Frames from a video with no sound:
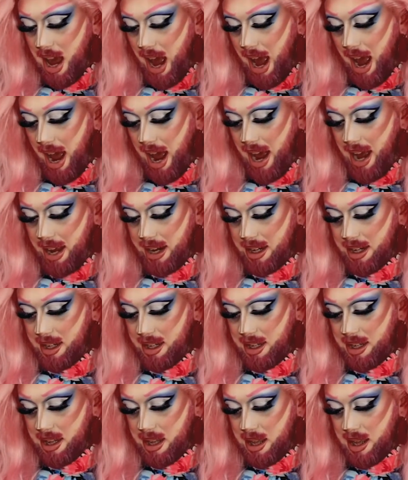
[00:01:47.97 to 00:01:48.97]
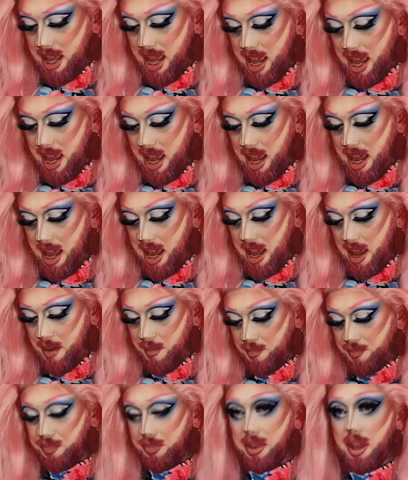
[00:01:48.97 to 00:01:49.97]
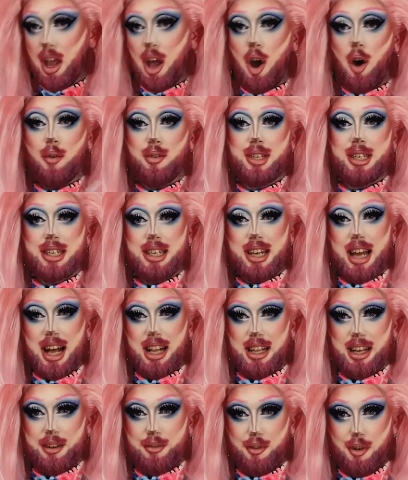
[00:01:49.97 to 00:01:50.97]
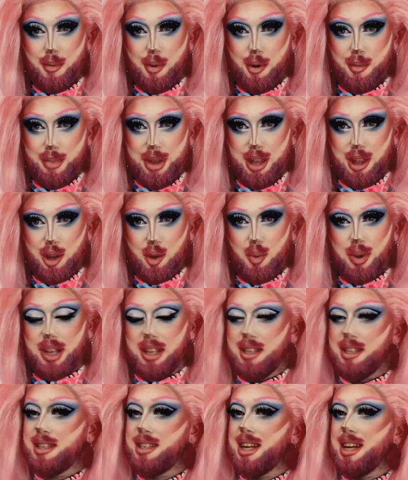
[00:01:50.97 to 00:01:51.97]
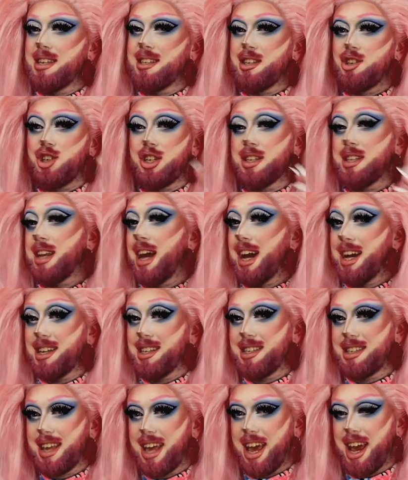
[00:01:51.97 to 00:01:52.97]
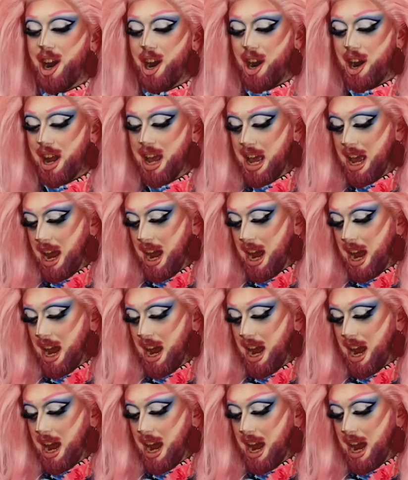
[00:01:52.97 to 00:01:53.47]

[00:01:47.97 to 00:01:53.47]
And obviously DENALI from her Meet the Queens states that she's an ice skater,